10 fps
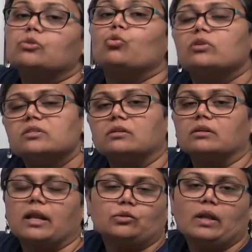coarser
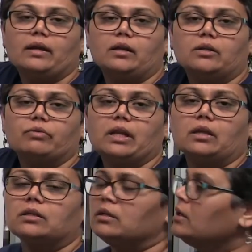granularity query.
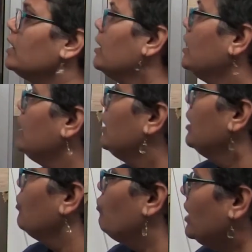
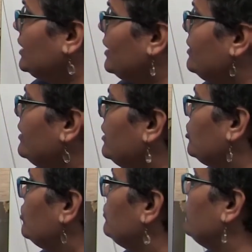One can think
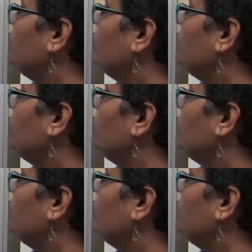of